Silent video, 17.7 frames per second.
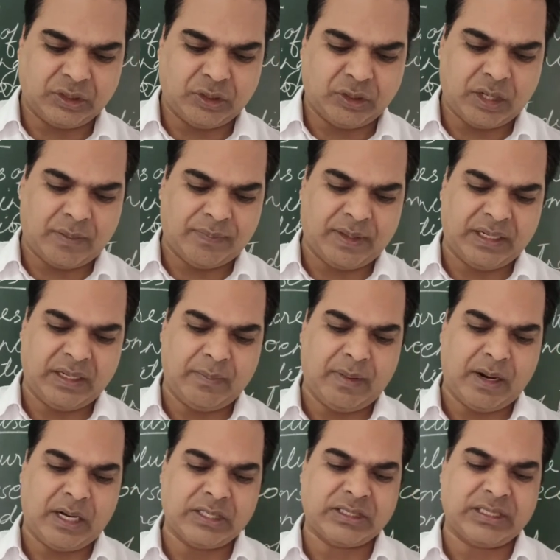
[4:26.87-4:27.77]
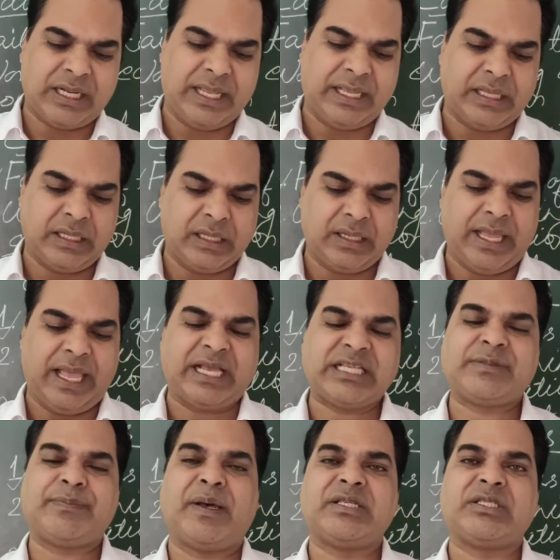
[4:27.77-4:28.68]
None of the demands like
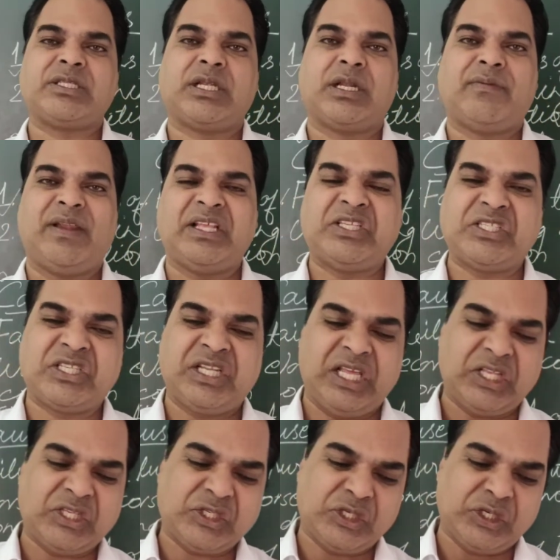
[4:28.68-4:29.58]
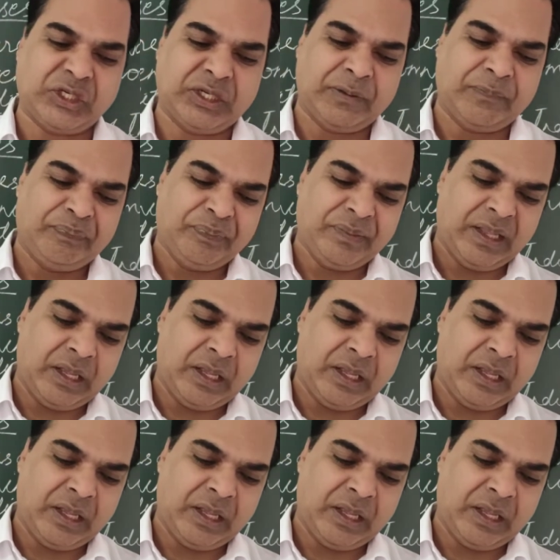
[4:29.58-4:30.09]
expansion of legislature,